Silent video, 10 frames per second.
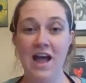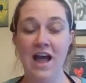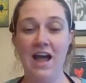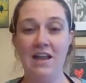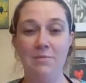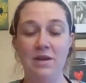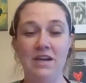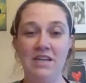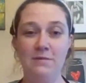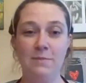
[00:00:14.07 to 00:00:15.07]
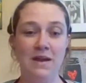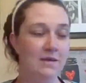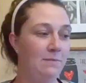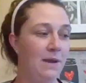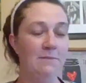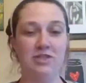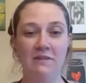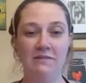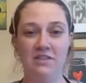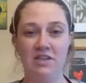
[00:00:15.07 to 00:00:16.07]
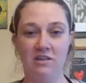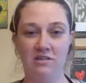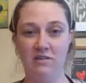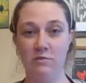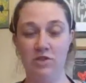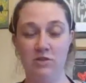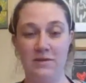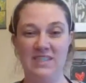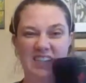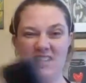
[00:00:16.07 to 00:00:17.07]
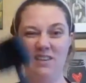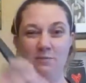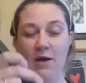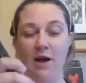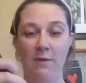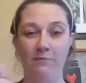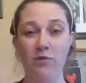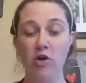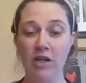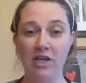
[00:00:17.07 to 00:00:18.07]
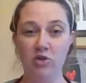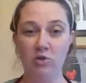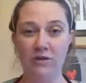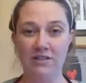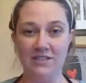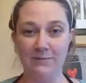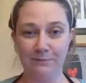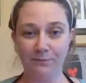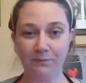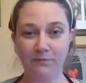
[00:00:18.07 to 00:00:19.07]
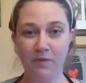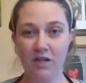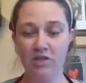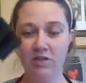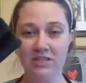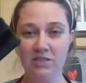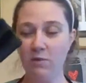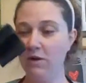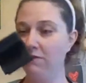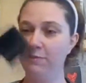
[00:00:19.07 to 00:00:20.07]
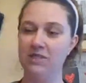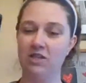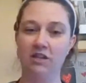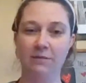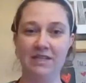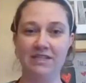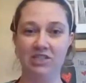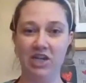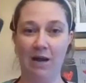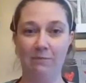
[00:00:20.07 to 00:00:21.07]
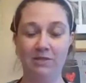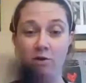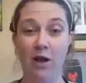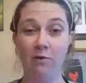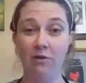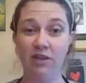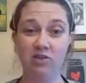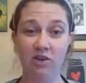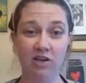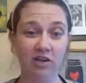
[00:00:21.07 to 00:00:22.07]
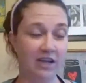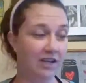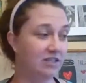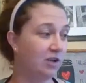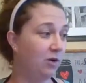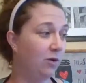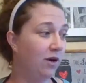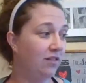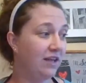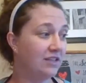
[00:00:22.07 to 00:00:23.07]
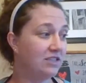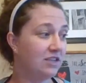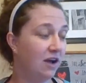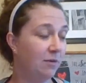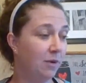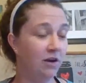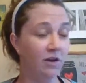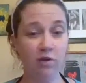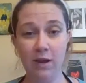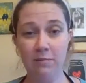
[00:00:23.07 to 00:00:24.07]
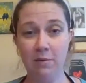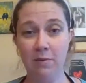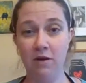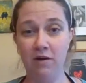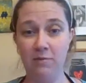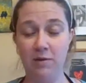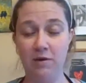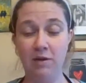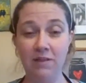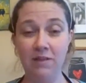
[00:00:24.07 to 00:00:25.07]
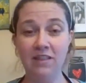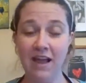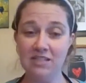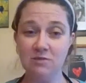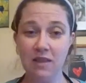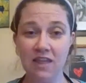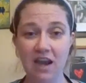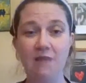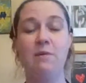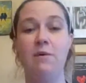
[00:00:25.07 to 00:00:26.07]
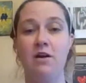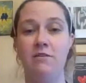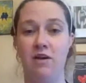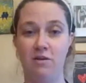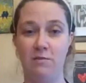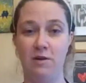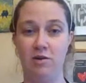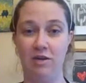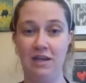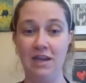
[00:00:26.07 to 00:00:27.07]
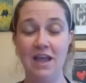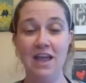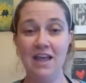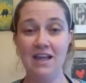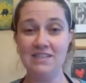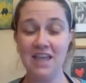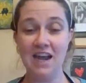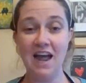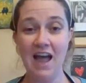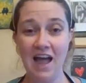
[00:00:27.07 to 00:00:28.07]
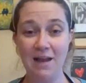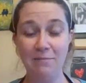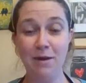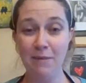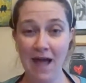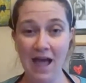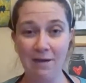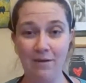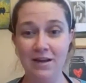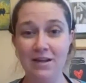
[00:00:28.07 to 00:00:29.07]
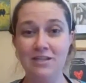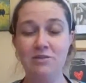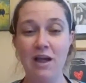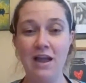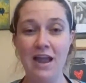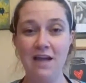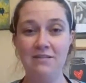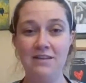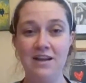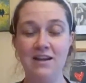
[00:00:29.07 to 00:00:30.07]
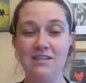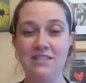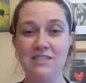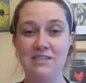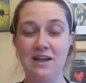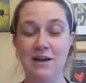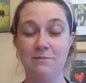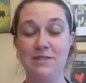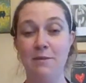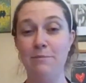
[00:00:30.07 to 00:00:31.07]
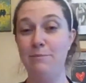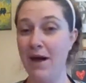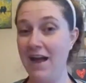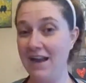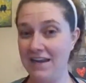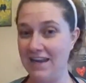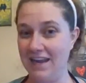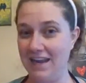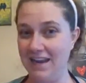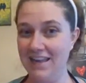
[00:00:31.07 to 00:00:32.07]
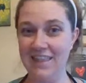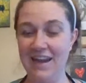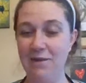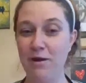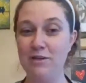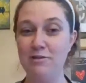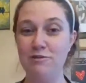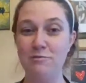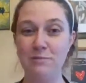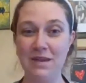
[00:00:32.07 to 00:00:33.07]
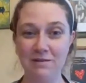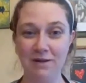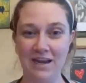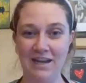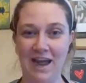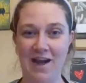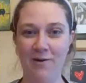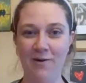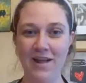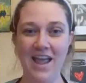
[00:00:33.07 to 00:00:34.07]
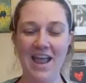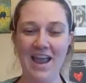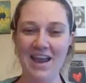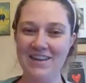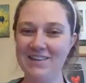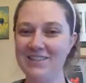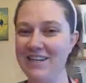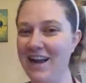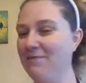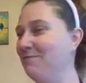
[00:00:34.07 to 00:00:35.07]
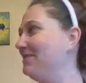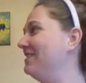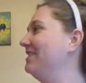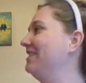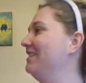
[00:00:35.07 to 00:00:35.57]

I am an independent Pamper Chef consultant, which means I sell cooking tools. So this is one of them. It's called a mix and shop. So I really enjoy cooking. So that's another way I'm a part of our community. But the last way that I'm a part of our community is that I'm a mom. So I have some bunny that I want you to meet right now. And here she comes.